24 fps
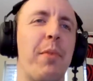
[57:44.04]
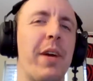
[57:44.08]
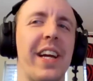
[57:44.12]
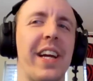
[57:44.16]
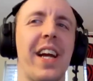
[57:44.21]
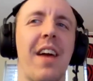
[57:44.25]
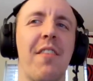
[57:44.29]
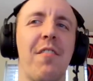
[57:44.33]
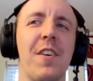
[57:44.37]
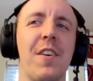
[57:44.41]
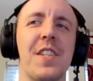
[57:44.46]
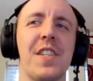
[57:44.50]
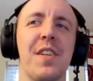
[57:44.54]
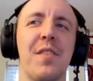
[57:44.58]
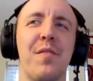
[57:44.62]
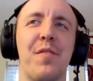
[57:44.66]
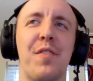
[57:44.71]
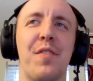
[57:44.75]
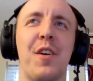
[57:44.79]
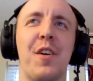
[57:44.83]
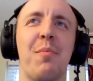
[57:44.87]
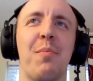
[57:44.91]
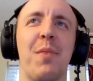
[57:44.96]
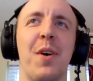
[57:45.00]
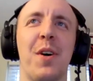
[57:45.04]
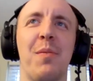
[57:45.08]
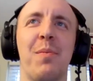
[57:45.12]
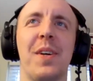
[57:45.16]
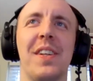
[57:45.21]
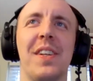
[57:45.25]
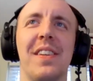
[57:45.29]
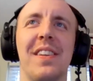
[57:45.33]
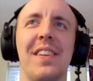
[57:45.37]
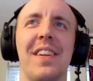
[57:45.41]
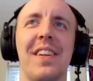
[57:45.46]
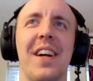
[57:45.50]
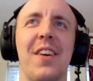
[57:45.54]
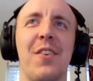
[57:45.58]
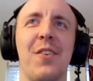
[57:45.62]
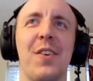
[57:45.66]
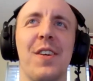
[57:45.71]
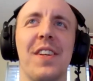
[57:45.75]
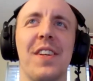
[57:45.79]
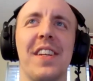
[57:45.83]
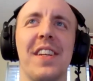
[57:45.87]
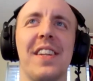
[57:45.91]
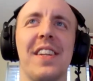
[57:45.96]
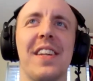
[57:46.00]
picking Everton for a moment. I
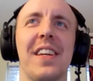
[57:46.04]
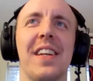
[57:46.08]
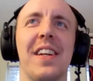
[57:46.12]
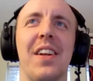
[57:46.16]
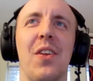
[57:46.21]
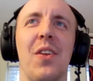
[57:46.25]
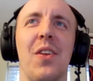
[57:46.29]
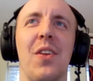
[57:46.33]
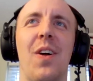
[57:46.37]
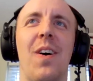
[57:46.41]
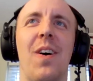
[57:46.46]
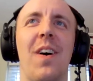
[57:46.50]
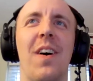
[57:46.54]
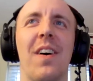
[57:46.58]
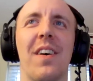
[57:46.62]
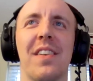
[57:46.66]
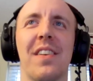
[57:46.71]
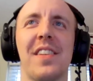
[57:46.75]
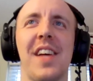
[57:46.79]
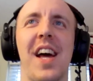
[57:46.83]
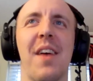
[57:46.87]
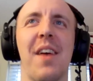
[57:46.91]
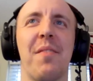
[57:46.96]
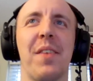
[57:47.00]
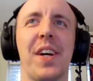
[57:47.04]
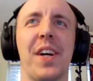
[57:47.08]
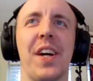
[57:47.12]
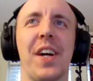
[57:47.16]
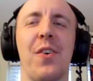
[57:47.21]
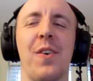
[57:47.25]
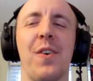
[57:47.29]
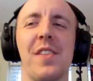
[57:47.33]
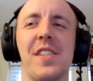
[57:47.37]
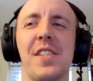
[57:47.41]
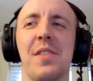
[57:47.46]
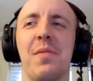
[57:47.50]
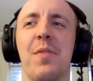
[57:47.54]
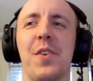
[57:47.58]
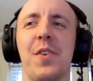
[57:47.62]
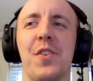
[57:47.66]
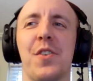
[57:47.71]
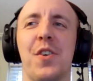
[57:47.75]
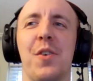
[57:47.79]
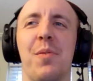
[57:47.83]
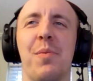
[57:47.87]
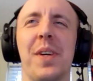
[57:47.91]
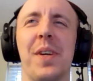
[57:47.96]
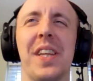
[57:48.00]
really did a long time ago when someone
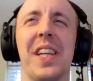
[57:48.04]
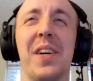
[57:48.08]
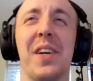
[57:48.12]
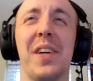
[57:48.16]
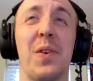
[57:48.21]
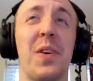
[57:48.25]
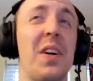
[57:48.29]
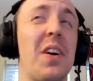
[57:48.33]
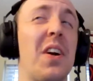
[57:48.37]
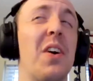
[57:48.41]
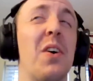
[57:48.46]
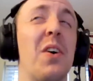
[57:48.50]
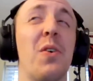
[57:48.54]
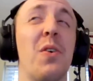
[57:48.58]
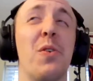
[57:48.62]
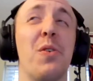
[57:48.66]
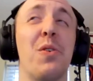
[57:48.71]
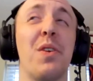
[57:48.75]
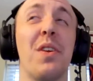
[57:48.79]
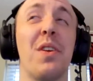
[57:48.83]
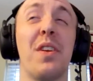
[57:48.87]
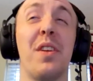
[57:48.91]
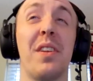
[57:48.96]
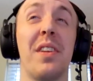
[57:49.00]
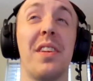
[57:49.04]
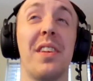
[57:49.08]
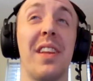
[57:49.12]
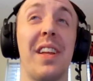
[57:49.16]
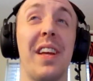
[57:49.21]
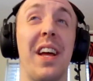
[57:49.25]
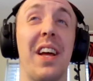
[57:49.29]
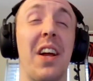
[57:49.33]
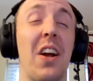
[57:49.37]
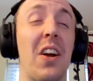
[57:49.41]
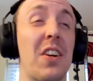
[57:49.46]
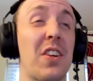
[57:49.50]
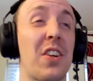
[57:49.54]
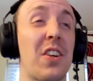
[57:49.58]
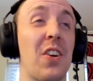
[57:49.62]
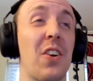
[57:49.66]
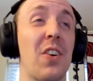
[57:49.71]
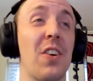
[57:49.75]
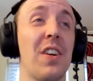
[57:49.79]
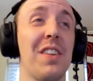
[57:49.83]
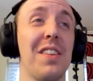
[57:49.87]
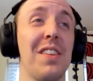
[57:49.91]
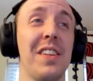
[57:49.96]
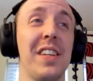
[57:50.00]
told me they were owned or
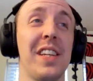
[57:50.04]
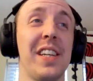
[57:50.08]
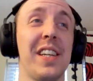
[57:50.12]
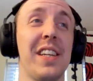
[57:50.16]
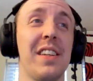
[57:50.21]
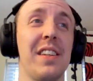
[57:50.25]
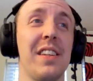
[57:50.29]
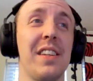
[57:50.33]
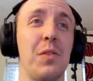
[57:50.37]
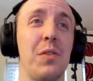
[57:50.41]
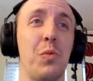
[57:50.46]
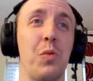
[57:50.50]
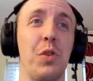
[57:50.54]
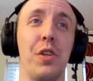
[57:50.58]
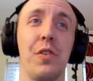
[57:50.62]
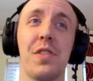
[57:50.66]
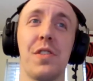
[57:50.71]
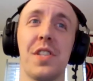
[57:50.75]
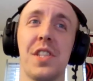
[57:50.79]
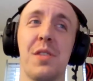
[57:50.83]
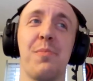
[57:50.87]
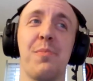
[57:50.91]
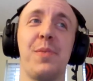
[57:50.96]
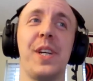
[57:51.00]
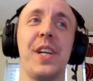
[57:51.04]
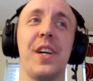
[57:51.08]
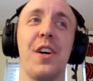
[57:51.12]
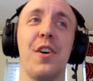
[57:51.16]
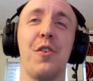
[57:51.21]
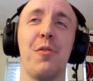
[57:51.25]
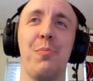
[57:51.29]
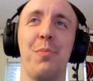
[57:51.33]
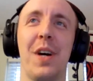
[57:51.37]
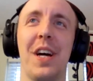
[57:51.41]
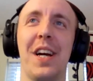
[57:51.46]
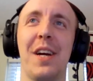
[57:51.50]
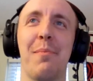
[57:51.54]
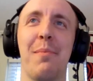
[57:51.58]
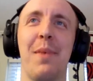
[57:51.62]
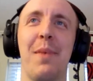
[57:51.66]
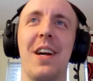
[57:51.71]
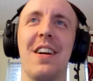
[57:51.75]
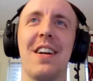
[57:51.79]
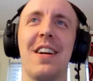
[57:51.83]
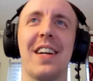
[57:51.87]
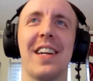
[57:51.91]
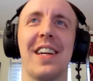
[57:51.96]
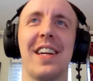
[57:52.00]
currently used to be owned by
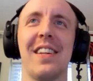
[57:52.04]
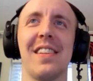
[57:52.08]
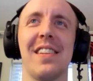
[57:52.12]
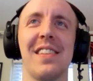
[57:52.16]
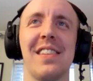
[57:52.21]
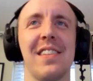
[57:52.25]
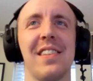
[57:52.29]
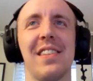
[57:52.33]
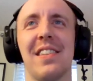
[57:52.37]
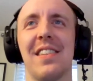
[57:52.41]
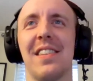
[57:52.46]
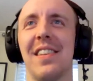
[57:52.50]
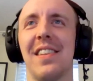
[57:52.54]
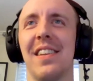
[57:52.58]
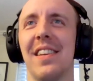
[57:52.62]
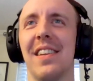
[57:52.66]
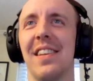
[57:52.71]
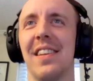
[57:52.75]
Americans.